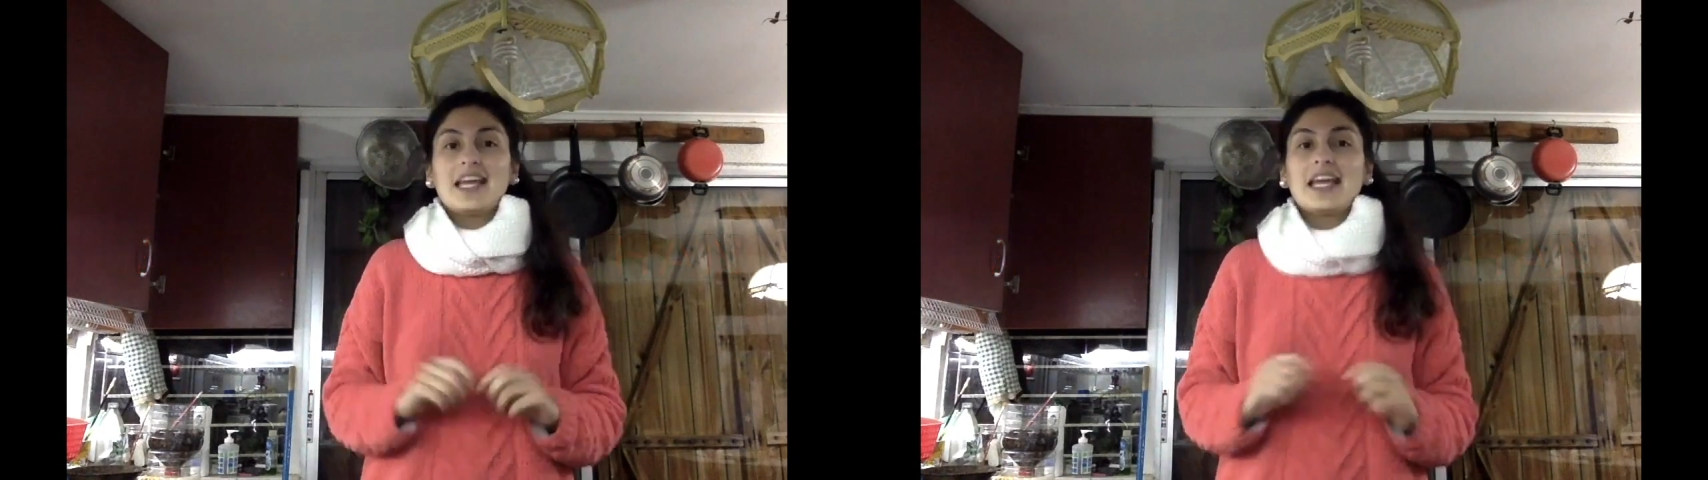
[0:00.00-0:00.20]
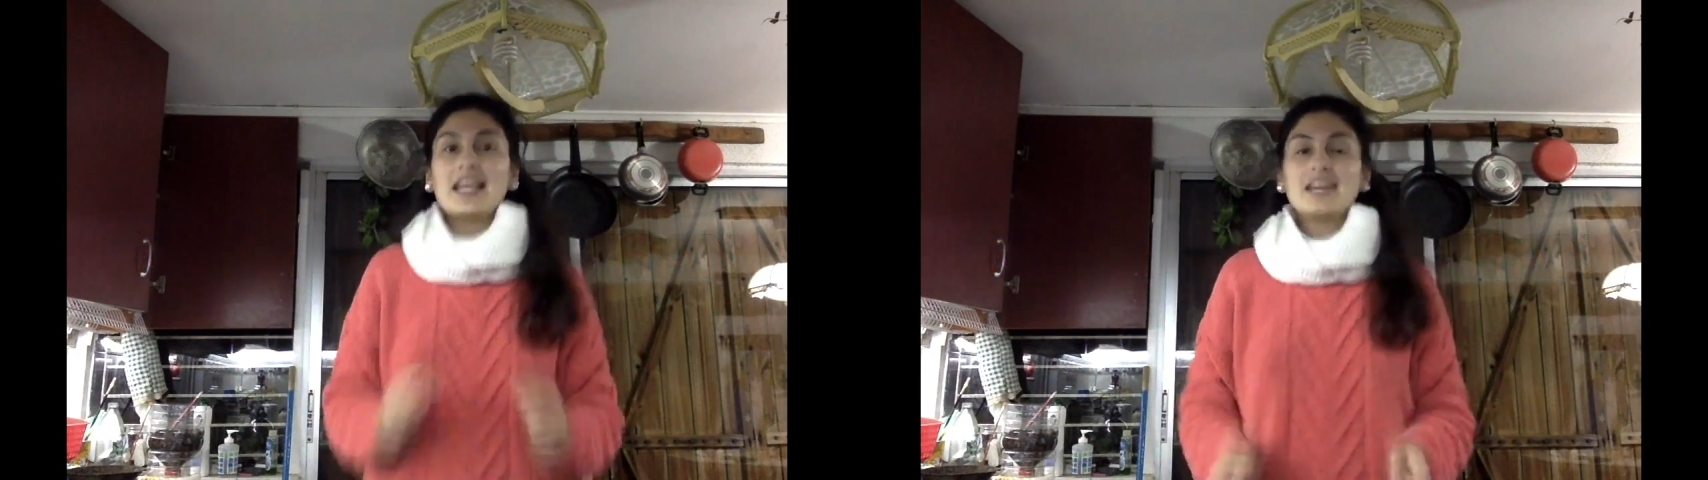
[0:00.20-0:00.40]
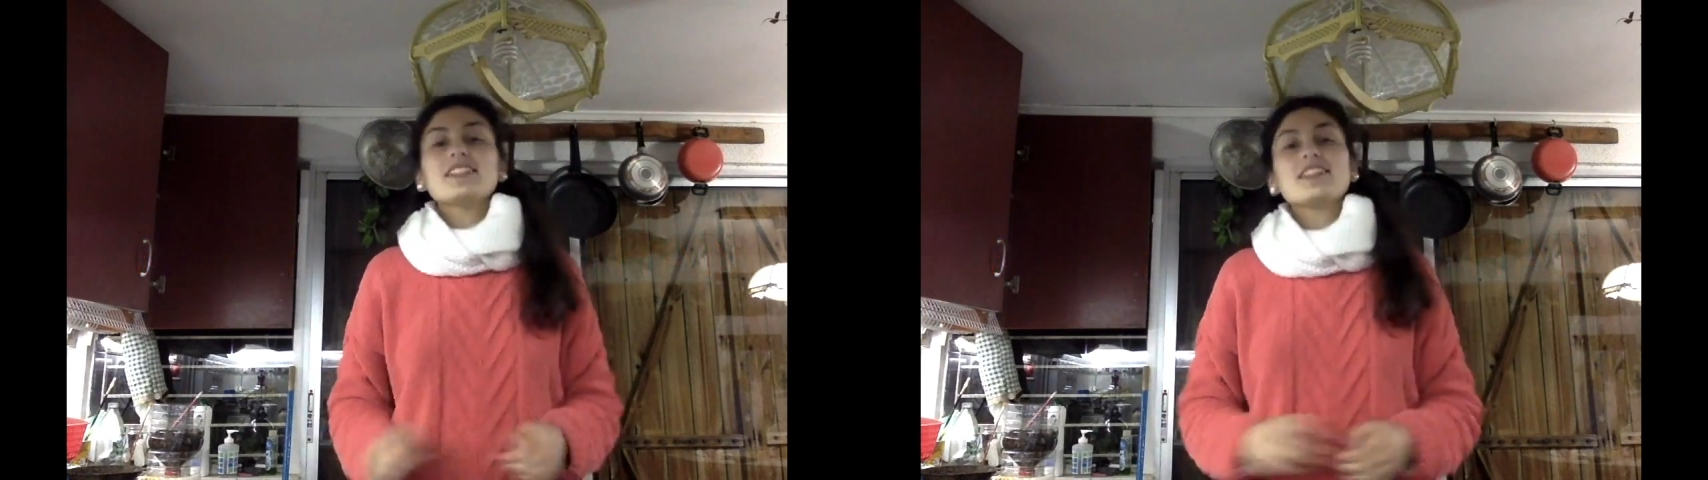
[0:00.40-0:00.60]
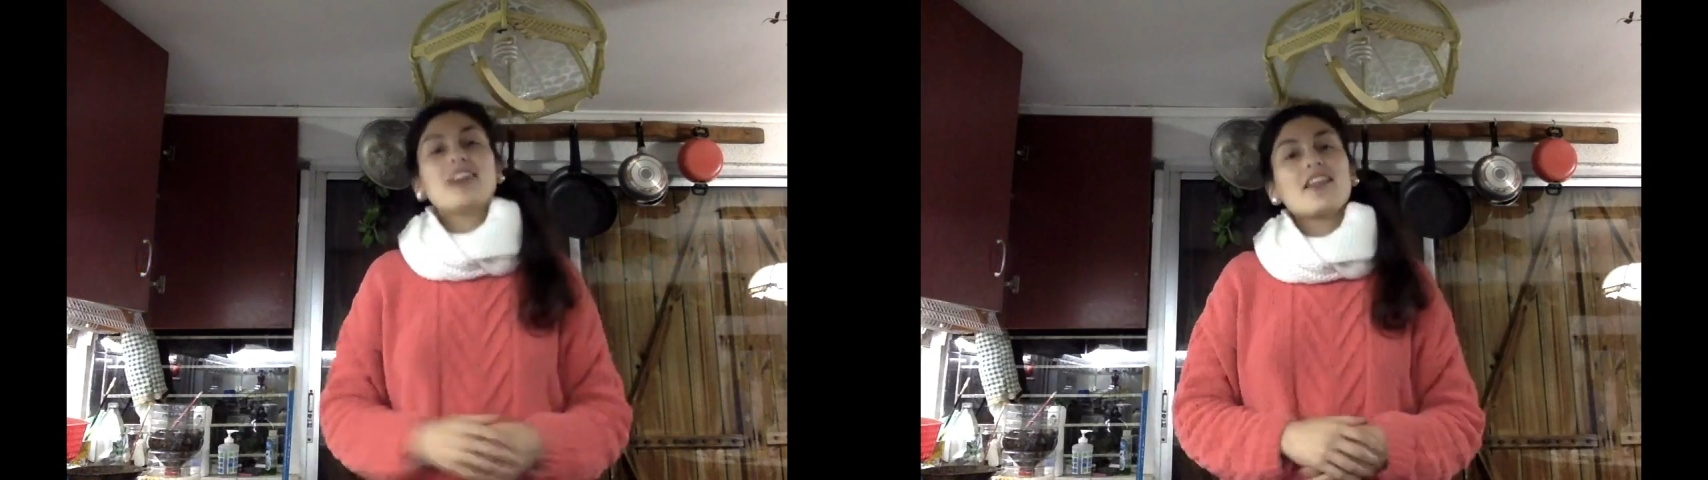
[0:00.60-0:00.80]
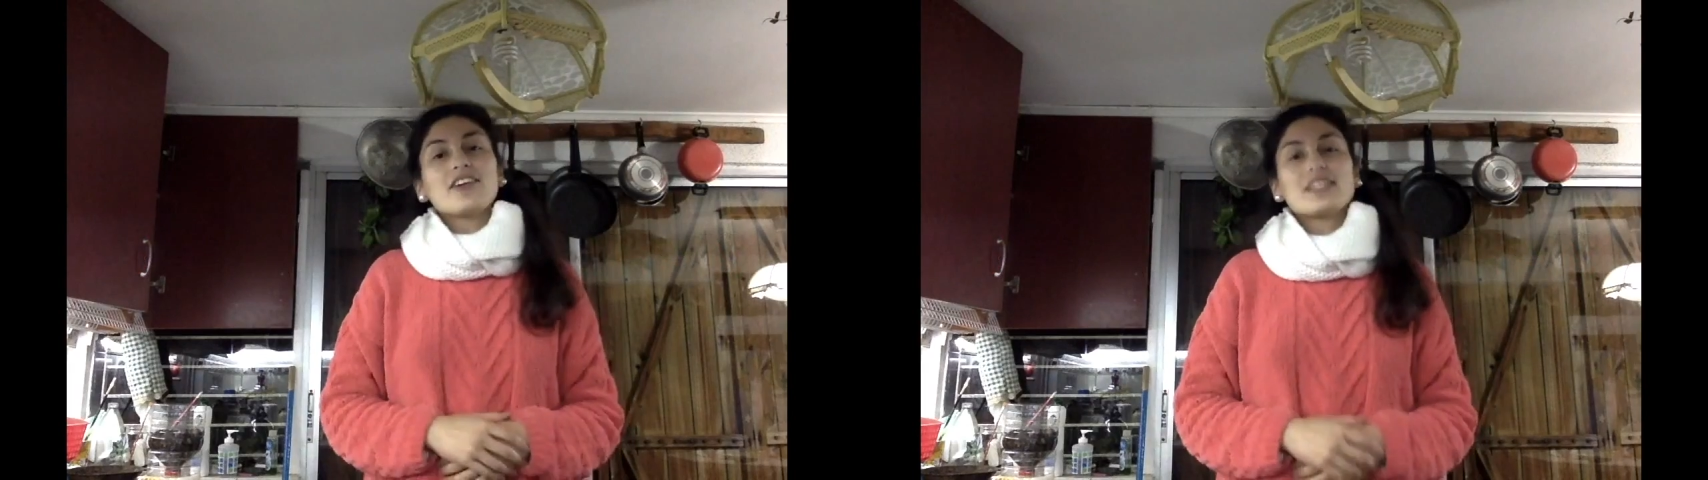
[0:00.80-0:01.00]
Here's
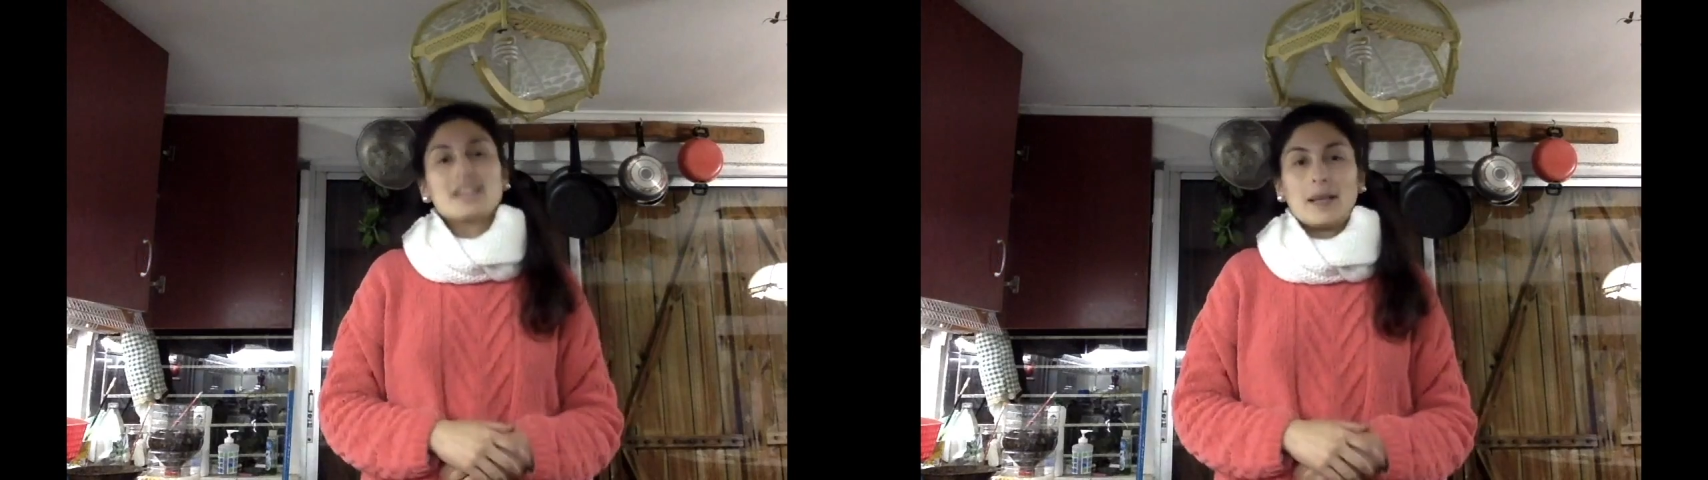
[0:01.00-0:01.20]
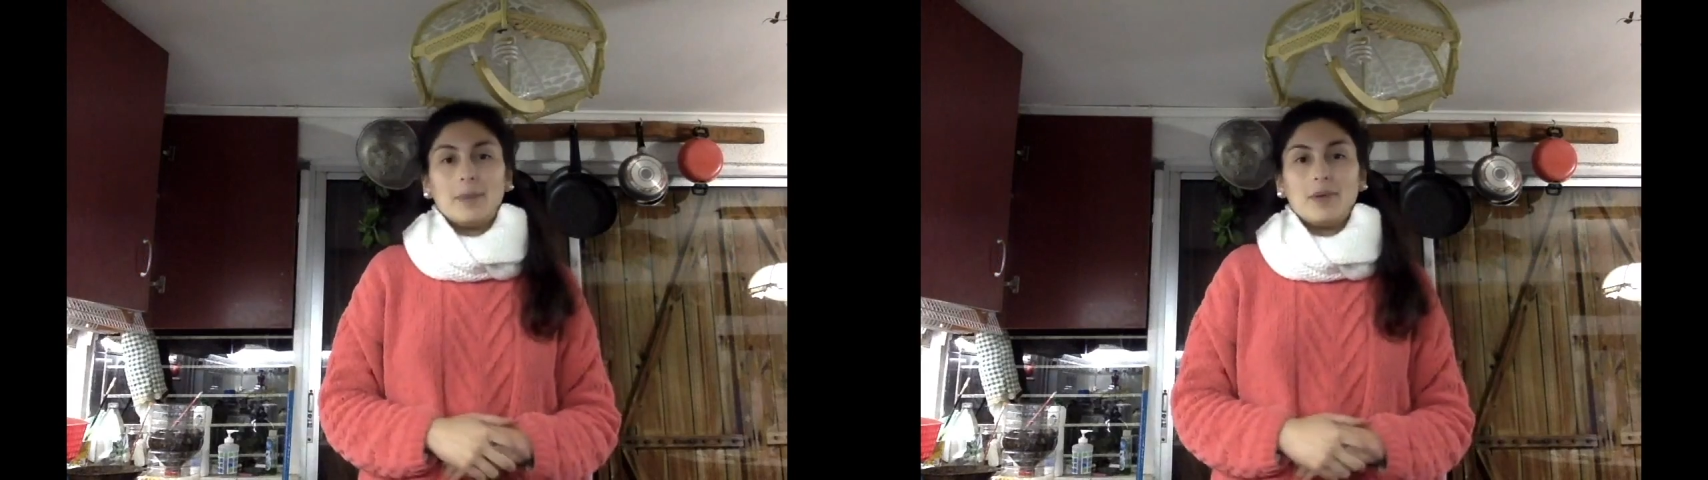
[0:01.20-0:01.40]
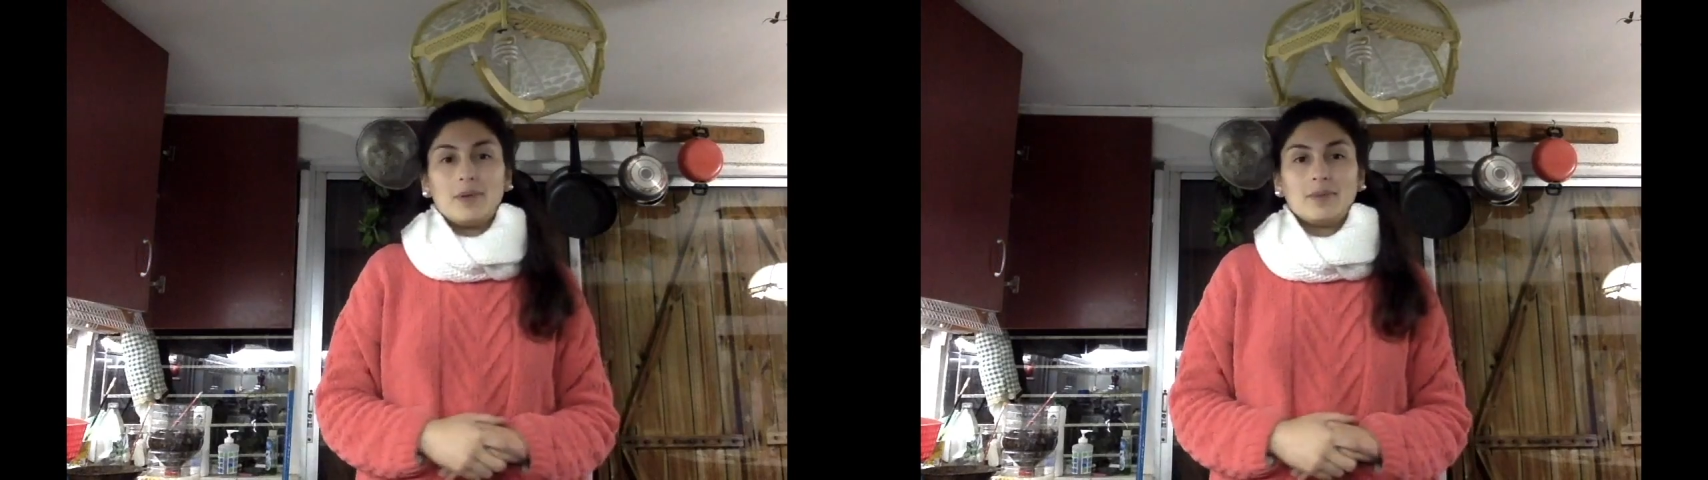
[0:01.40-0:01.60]
another example.